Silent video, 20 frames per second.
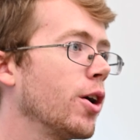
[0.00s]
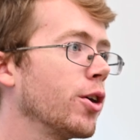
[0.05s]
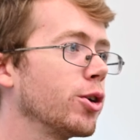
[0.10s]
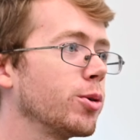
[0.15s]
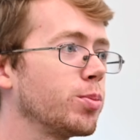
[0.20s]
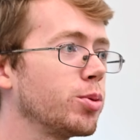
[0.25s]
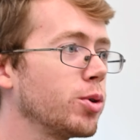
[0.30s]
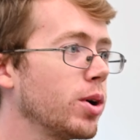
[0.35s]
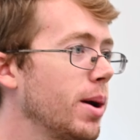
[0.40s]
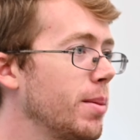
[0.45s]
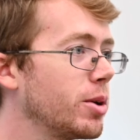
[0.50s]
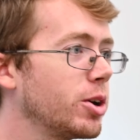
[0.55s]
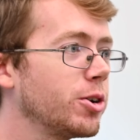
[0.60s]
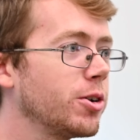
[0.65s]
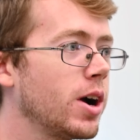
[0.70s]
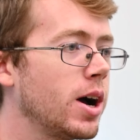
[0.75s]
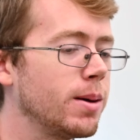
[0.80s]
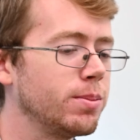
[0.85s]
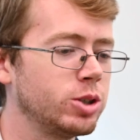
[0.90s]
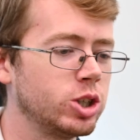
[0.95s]
other
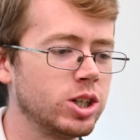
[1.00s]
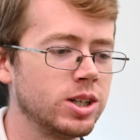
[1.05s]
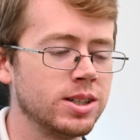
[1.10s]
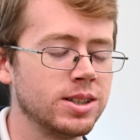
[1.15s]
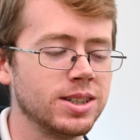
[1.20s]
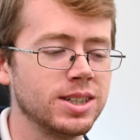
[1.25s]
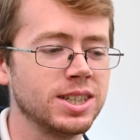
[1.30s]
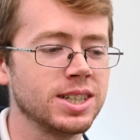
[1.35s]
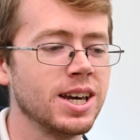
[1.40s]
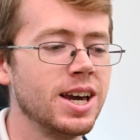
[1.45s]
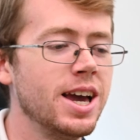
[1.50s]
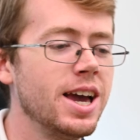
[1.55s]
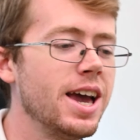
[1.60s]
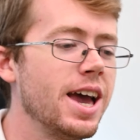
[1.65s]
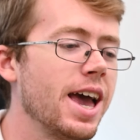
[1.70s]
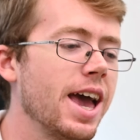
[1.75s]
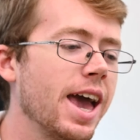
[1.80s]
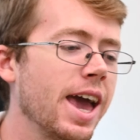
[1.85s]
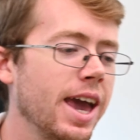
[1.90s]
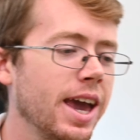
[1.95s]
parameter options
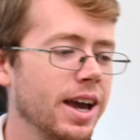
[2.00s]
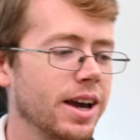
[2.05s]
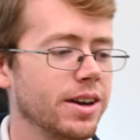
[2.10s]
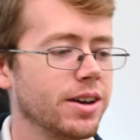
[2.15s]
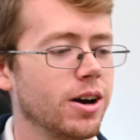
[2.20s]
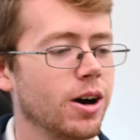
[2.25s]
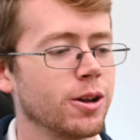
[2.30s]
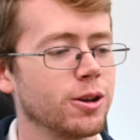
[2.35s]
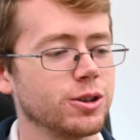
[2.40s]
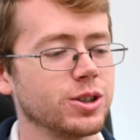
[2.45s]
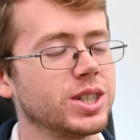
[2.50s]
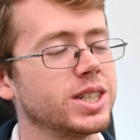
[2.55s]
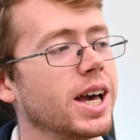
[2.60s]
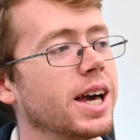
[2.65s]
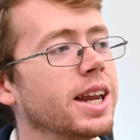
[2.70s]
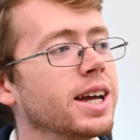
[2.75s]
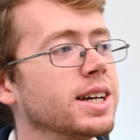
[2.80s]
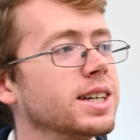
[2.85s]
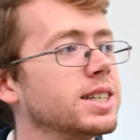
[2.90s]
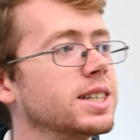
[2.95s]
and other
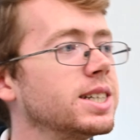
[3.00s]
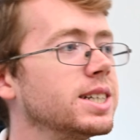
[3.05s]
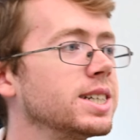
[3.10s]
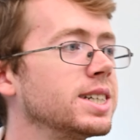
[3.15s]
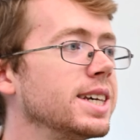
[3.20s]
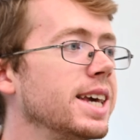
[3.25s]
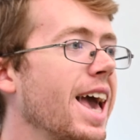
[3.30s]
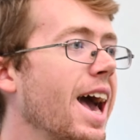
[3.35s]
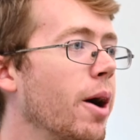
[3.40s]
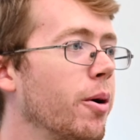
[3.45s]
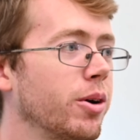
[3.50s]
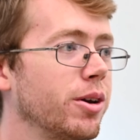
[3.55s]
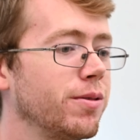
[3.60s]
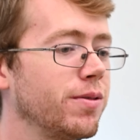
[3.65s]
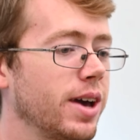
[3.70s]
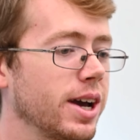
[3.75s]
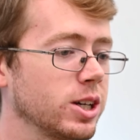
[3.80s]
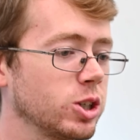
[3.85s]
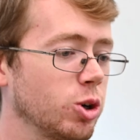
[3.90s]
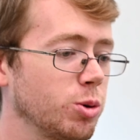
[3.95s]
settings to see how it
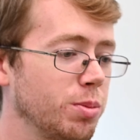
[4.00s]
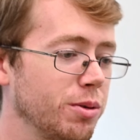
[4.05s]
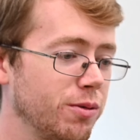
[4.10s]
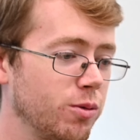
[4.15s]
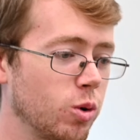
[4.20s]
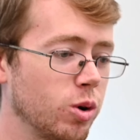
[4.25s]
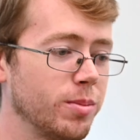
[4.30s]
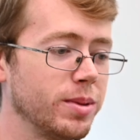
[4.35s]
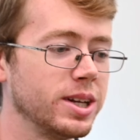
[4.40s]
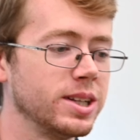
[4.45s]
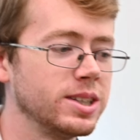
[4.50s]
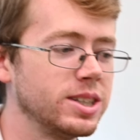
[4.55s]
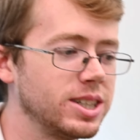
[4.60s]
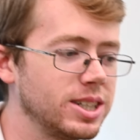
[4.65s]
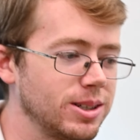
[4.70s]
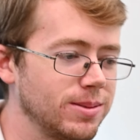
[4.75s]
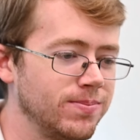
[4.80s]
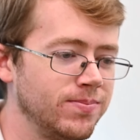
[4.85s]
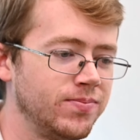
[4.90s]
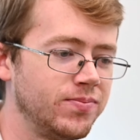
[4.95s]
affects our
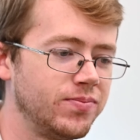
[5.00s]
performance.